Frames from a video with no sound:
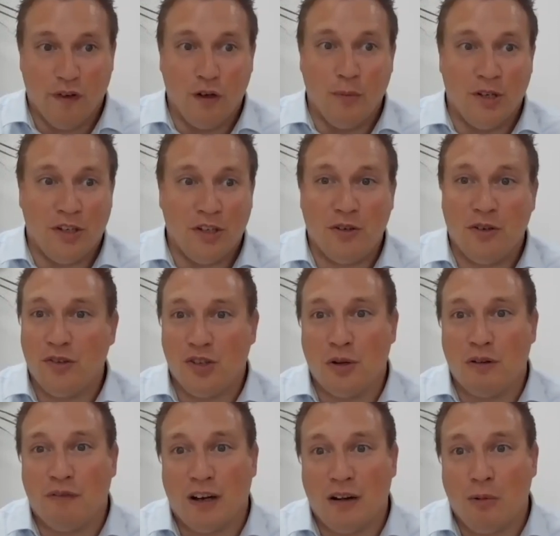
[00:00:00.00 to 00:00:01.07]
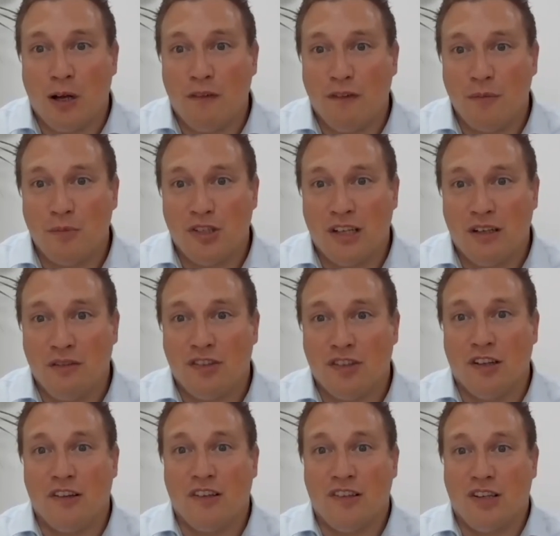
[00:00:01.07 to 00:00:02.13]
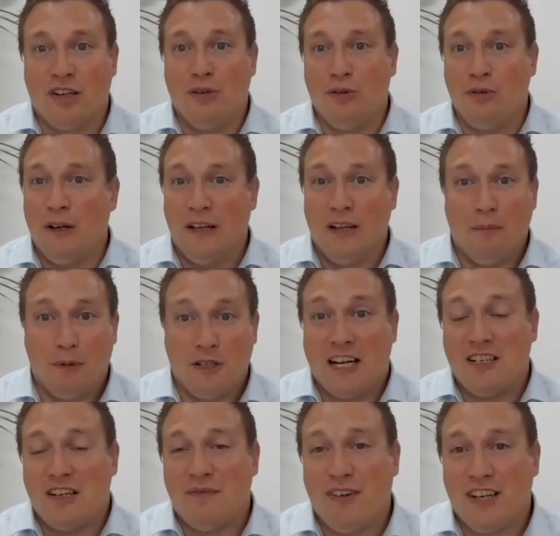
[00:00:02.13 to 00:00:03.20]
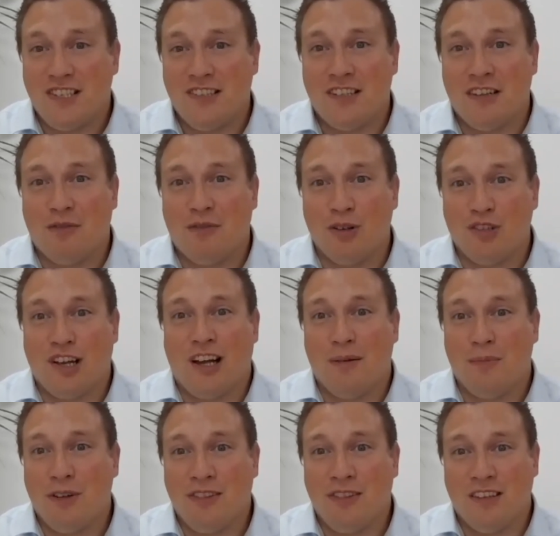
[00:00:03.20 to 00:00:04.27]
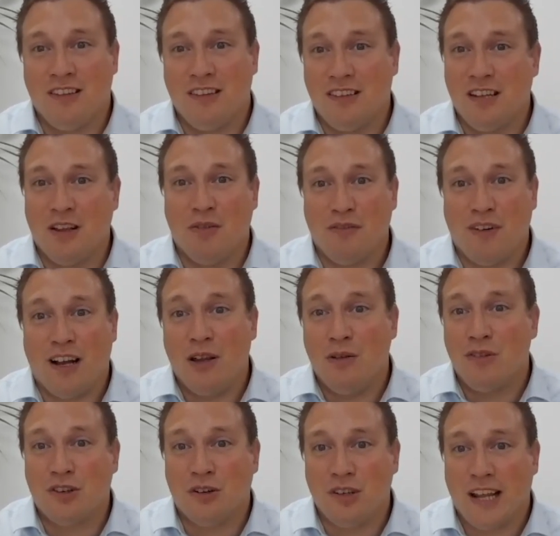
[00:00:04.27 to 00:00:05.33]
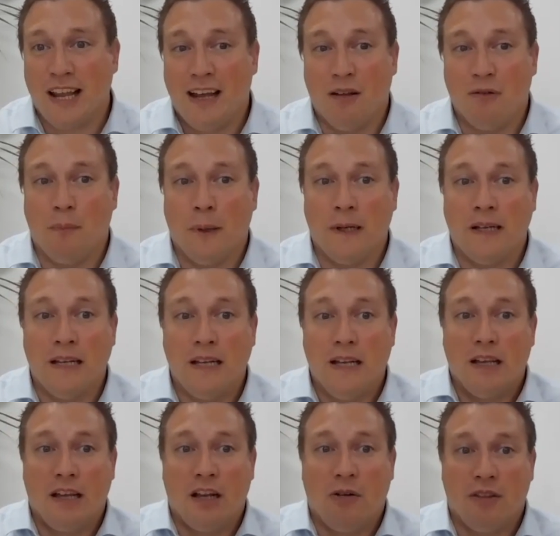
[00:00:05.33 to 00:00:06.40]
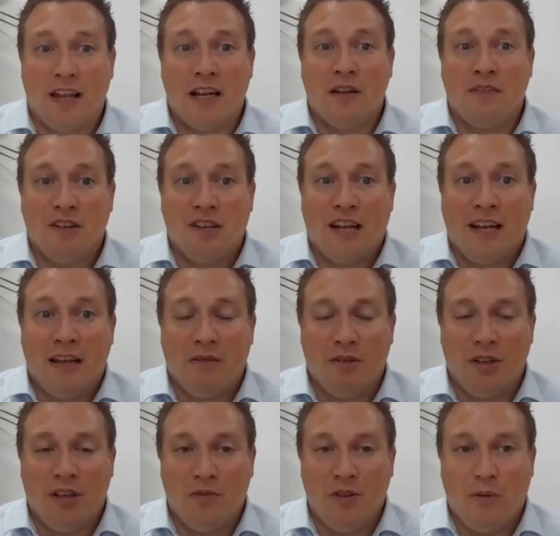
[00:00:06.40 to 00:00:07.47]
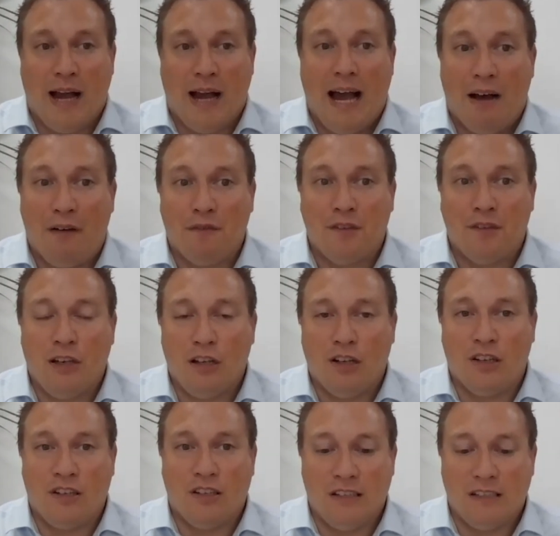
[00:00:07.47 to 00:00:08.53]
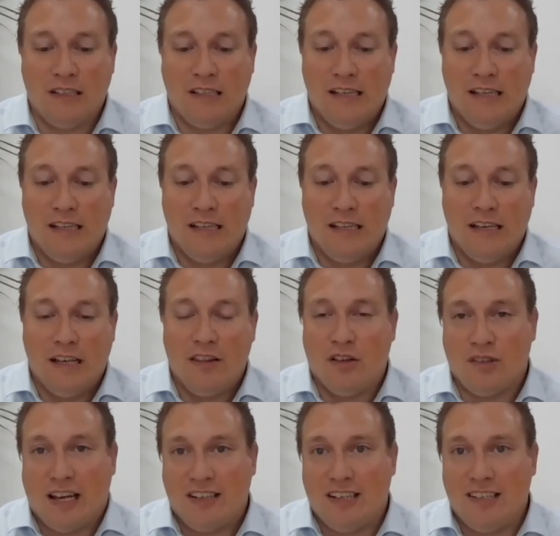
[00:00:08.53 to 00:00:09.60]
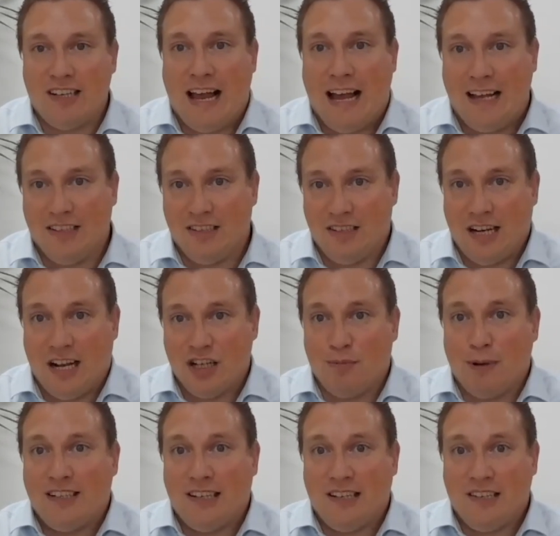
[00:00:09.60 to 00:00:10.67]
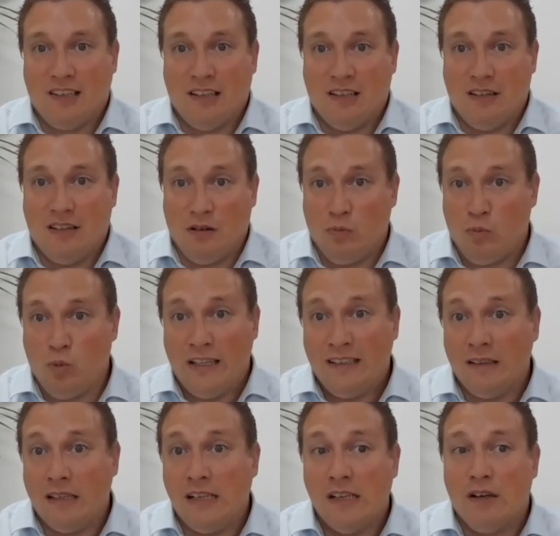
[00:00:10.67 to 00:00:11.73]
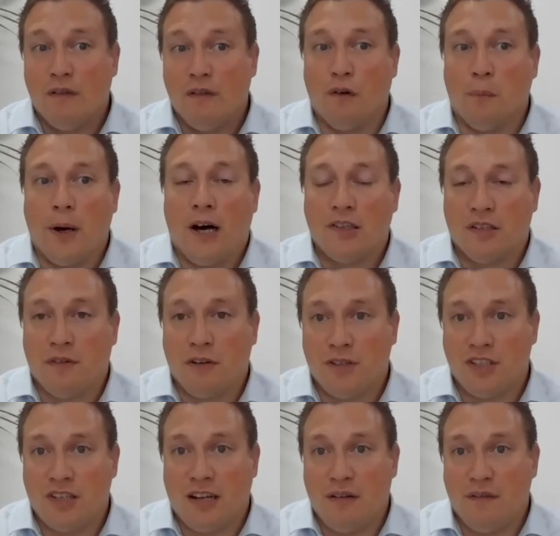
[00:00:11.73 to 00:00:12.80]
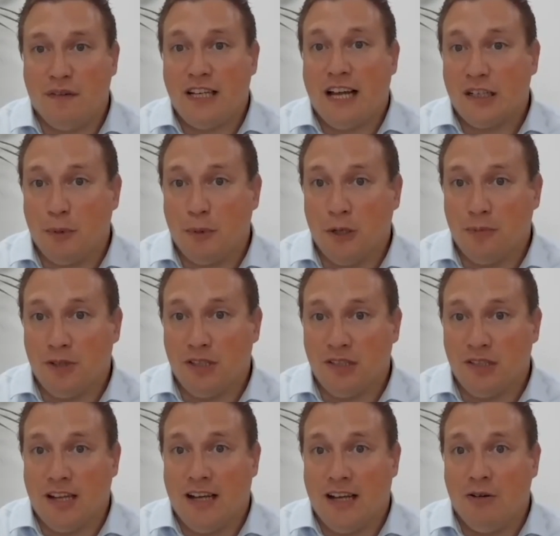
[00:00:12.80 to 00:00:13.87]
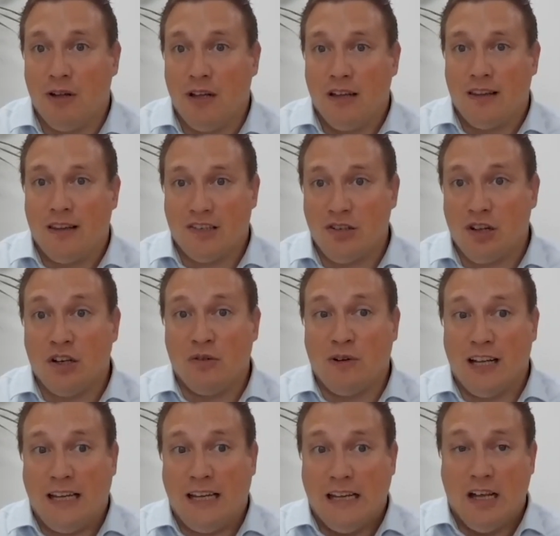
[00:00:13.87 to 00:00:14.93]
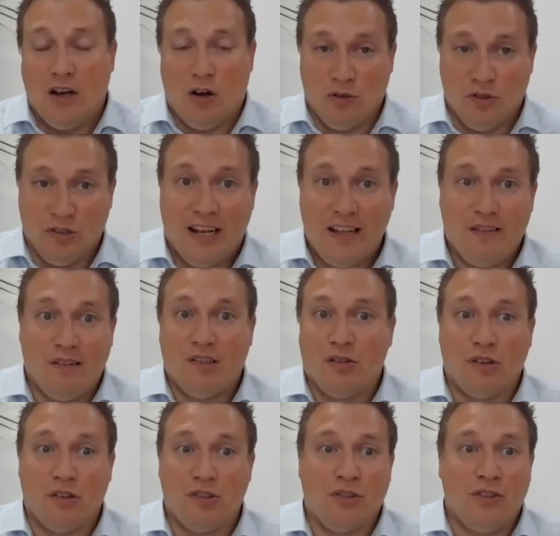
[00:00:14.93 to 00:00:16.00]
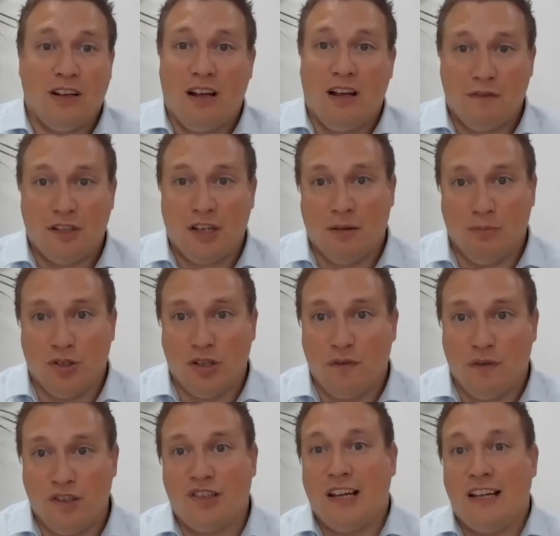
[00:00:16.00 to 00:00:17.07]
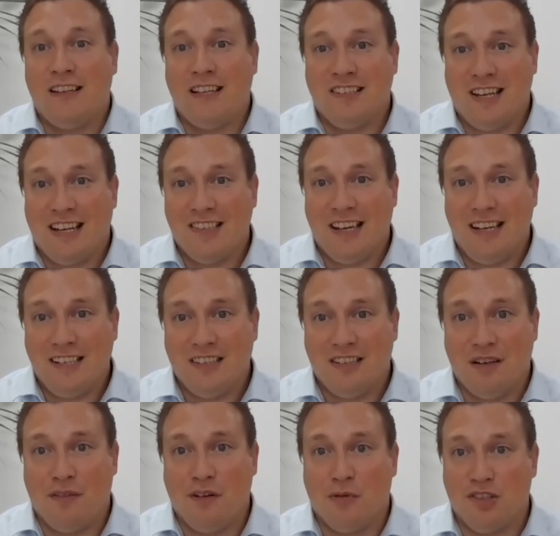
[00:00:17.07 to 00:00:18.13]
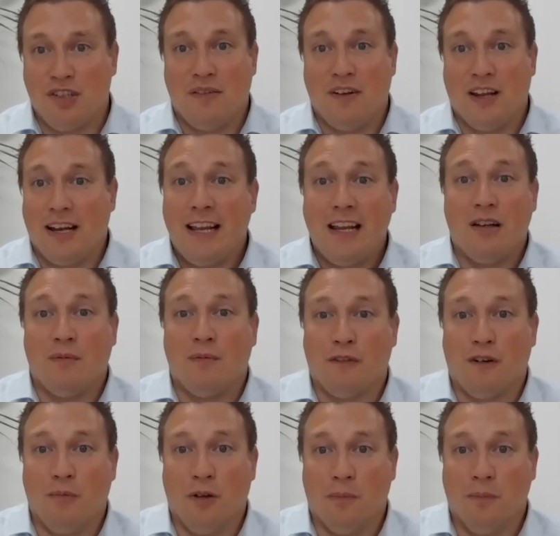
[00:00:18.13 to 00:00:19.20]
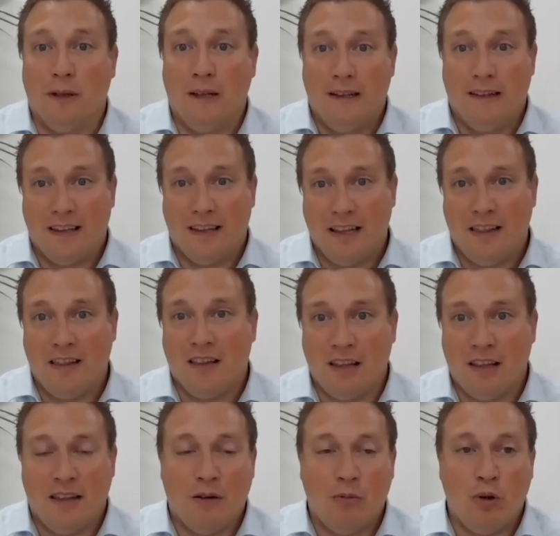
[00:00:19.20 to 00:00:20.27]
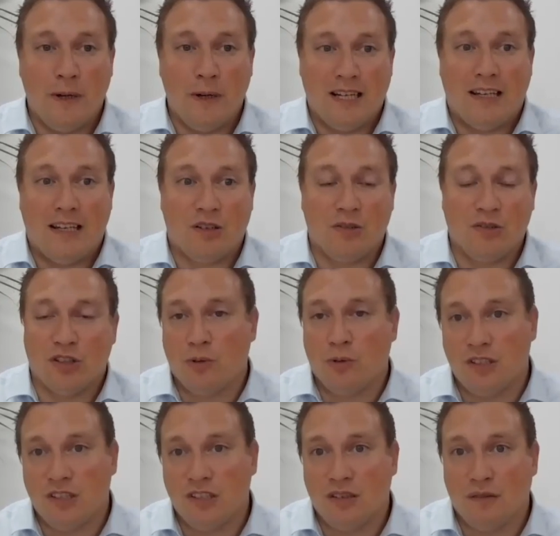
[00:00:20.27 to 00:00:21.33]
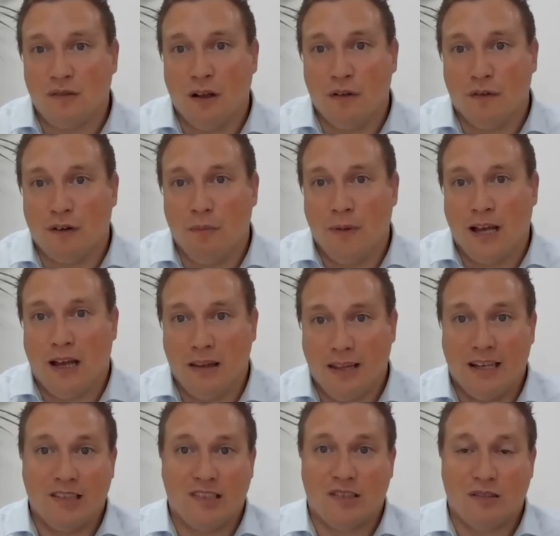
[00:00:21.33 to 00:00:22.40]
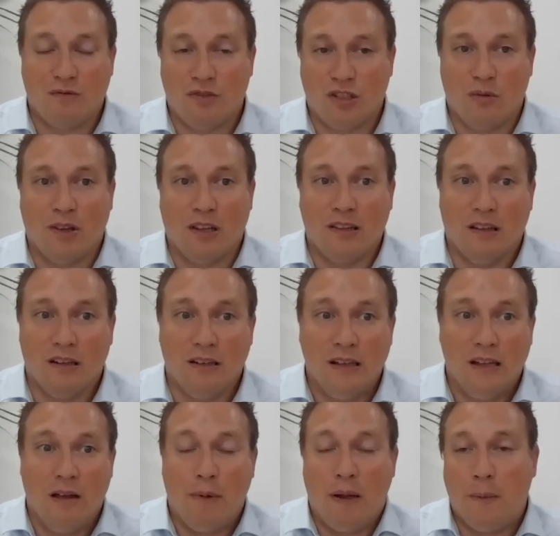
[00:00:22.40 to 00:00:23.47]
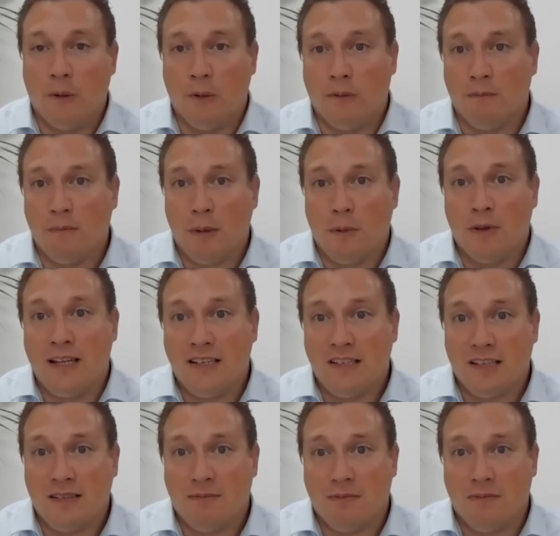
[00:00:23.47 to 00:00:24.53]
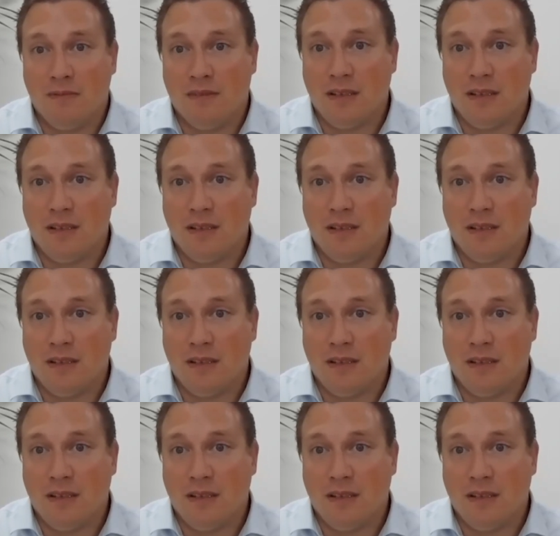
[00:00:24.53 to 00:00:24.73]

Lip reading: of whom are doing very well for themselves, others who potentially invested at the wrong time and the value has gone down. But at the end of the day, you have to look at those assets as tangible assets that will form part of your estate for tax purposes. Now, that's not only on death, it's also during your lifetime. So if you sell these assets, if you're receiving an income from them, then there will be tax consequences that flow from that. And that's something that people need to